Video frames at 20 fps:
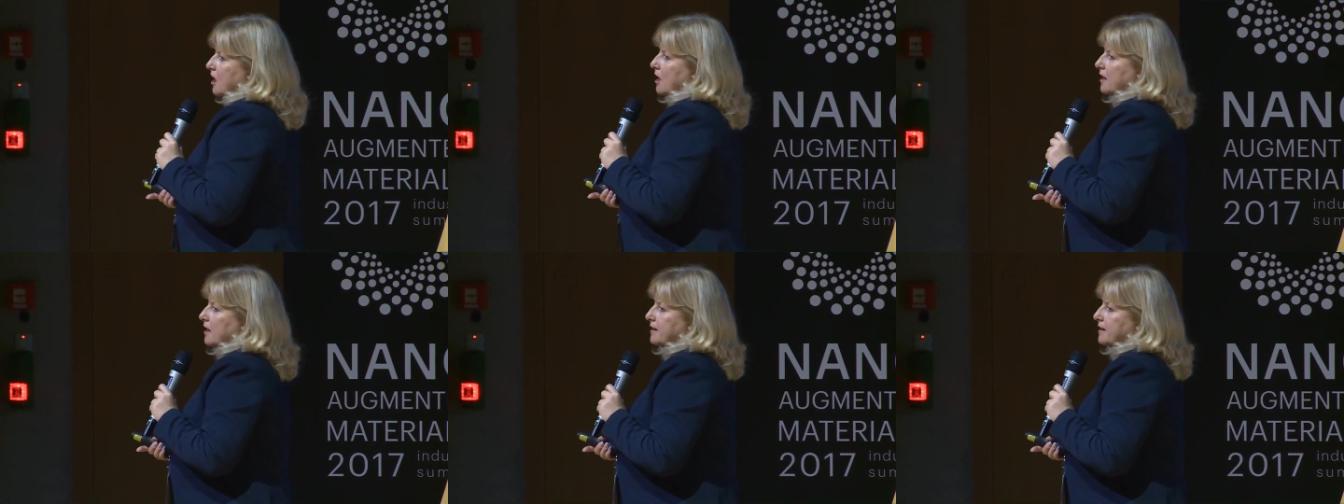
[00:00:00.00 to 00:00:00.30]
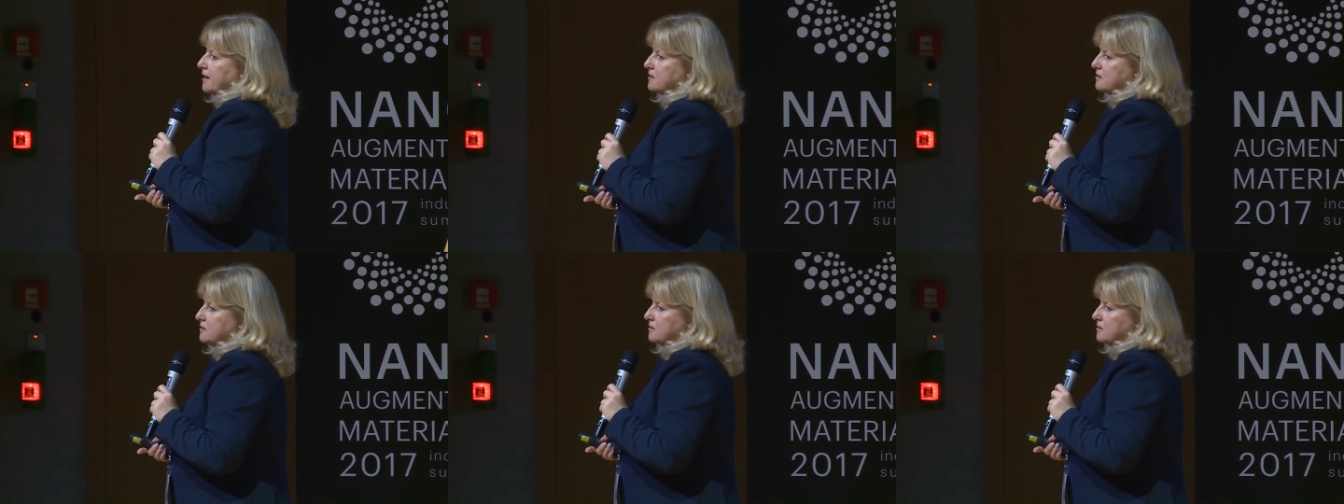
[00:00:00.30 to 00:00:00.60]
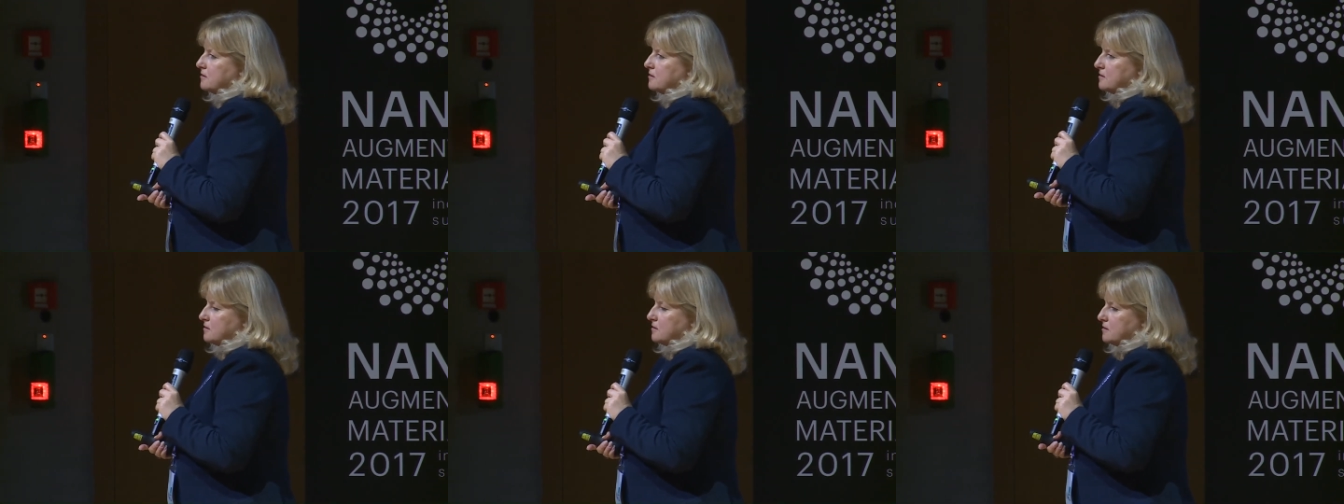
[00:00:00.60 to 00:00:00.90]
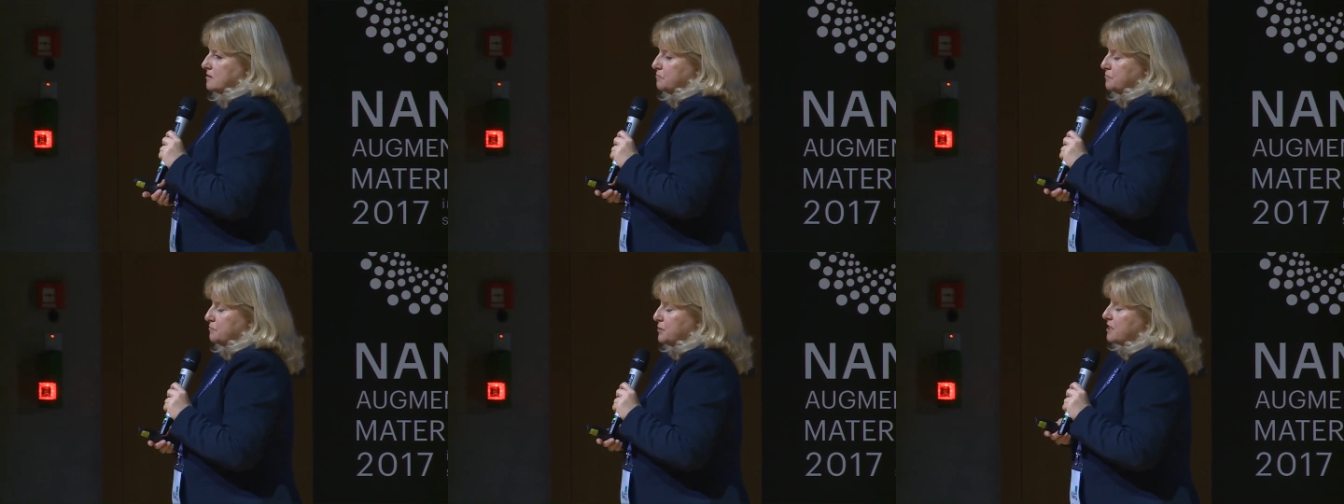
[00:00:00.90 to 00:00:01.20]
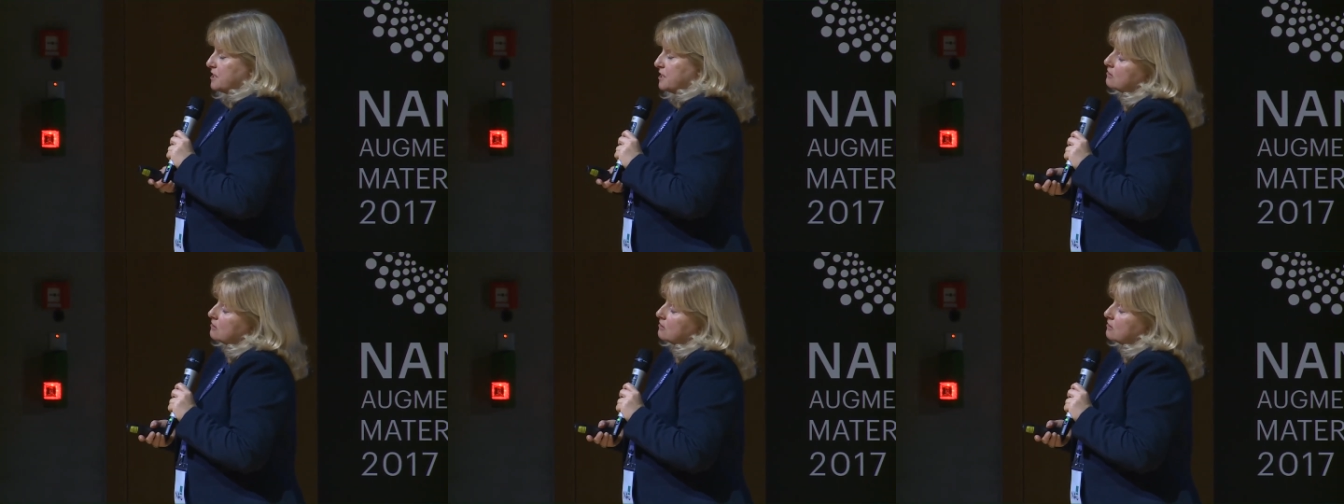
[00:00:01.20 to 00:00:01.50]
Uh,
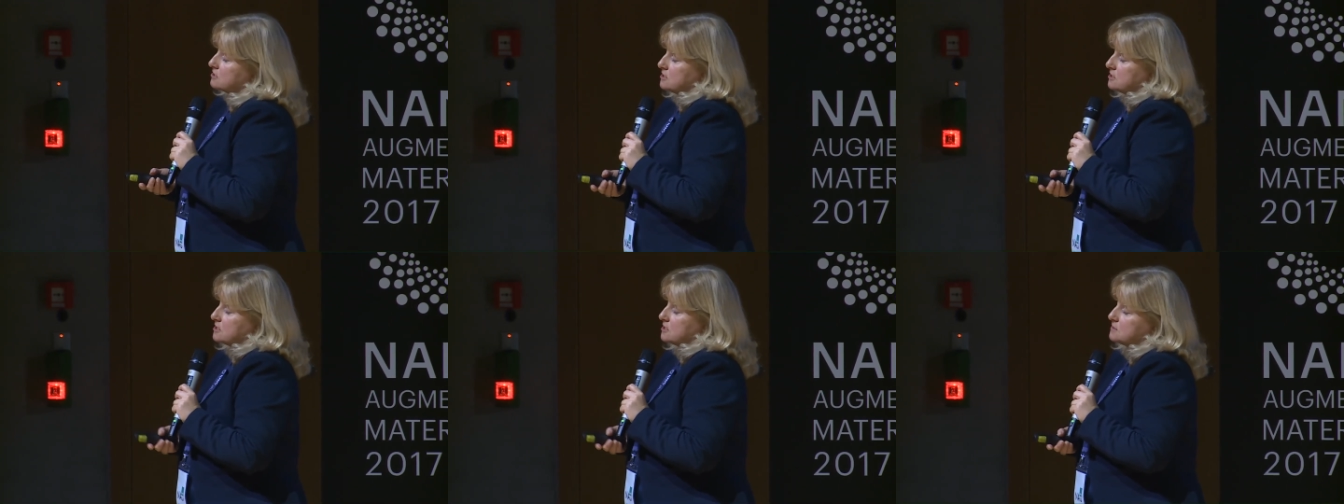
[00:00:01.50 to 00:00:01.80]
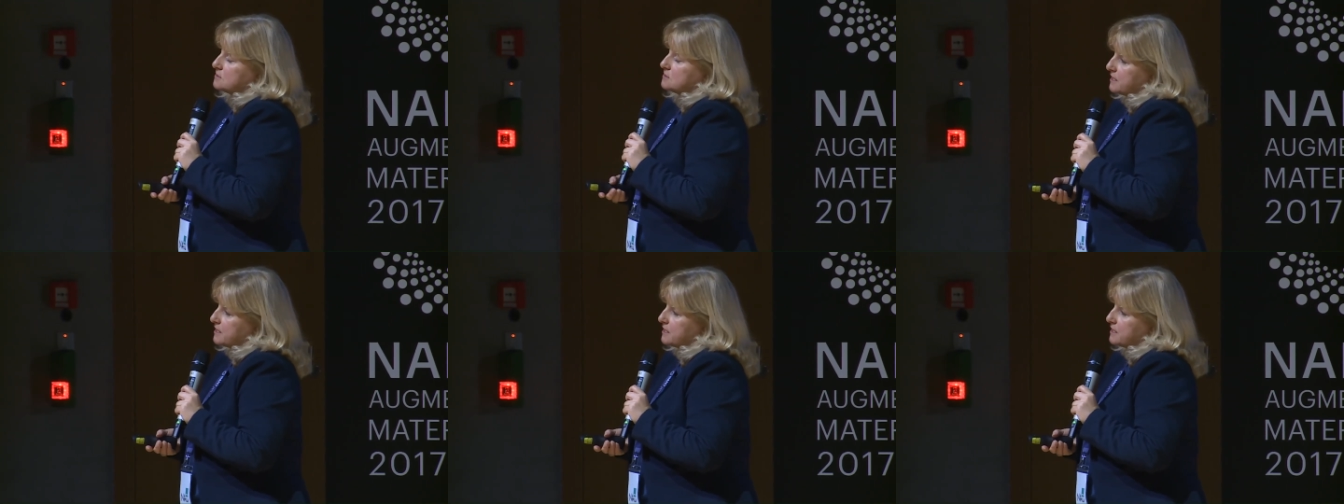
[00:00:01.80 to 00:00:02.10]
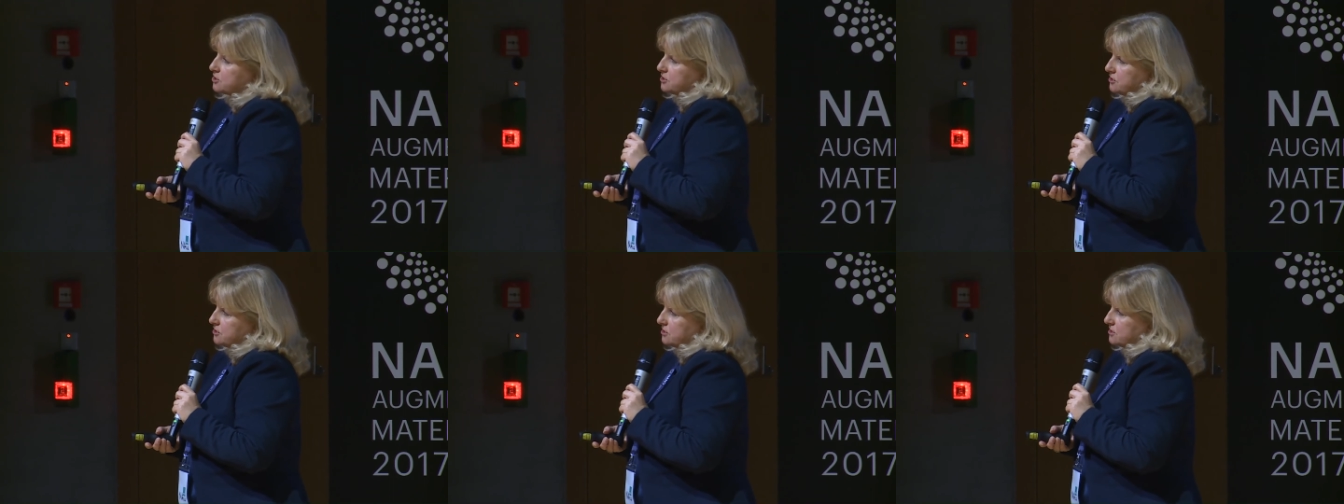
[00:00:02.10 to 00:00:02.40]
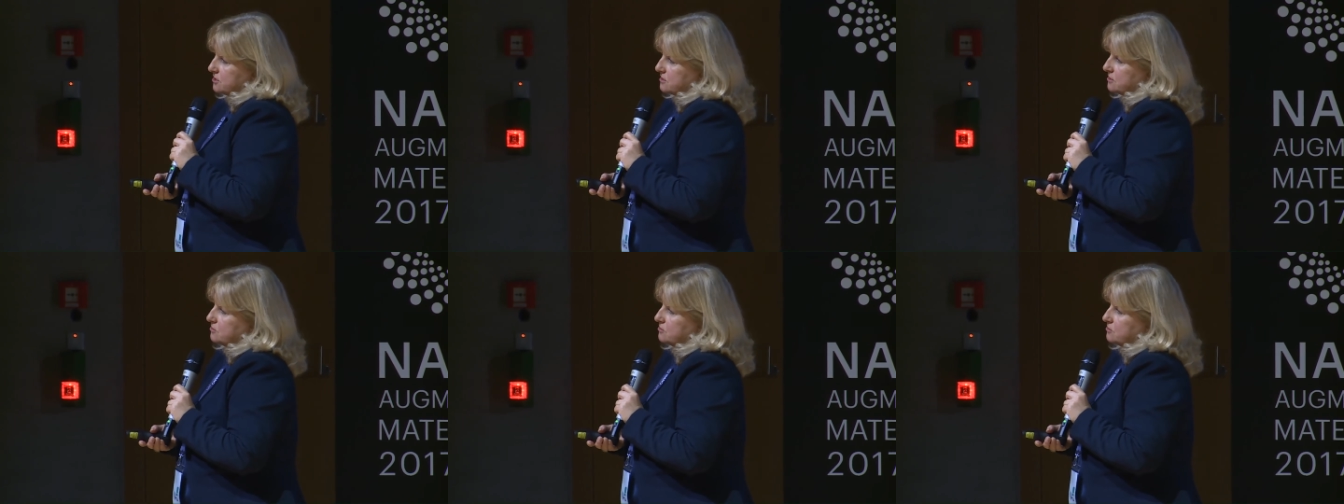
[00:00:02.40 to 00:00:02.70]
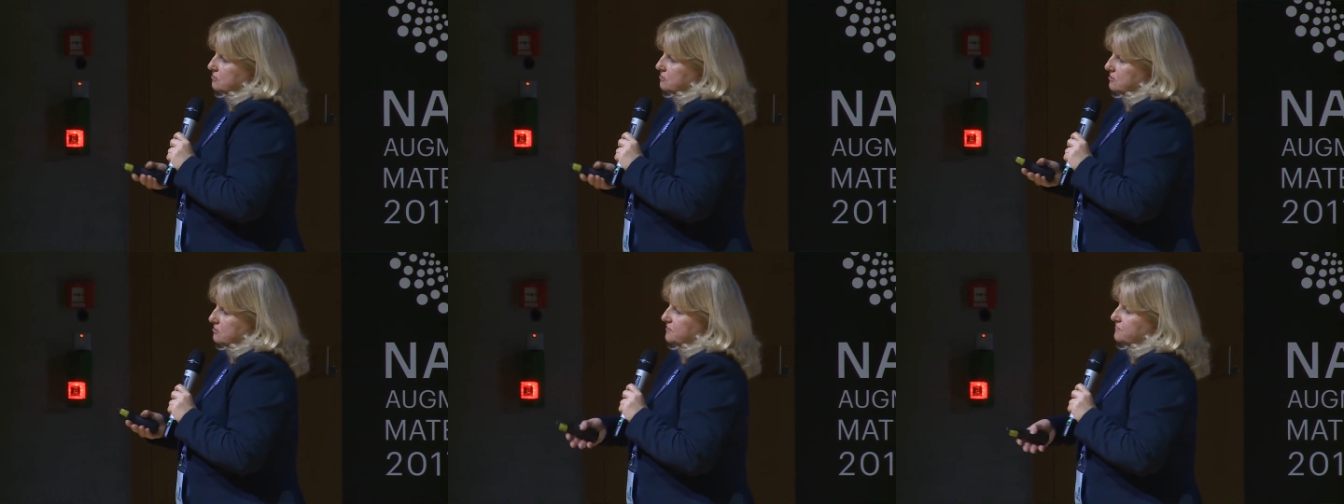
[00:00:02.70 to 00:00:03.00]
because the dispersion is
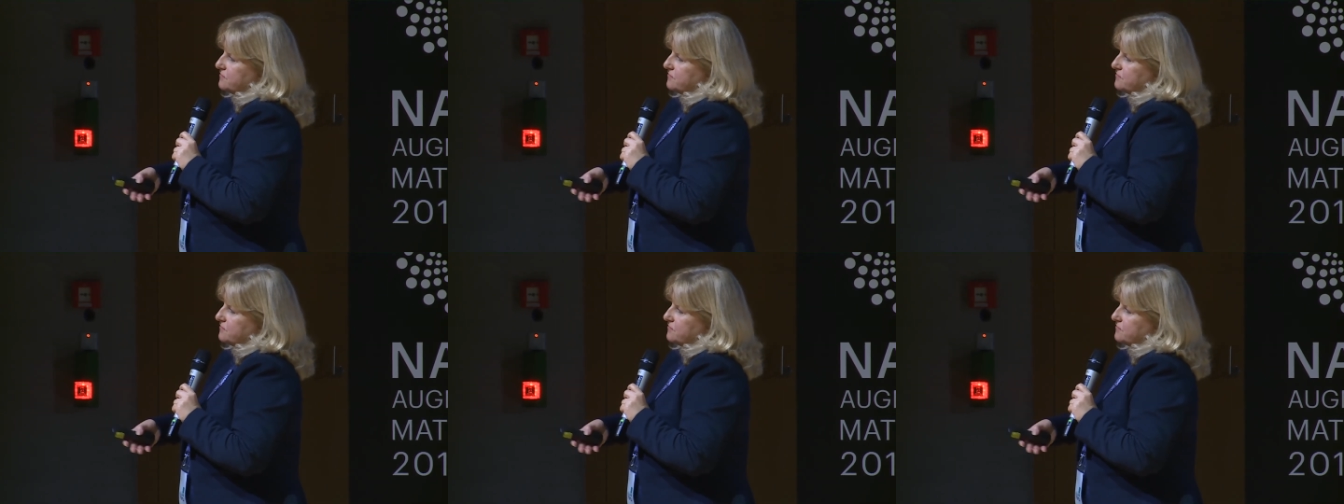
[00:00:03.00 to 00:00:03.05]
good,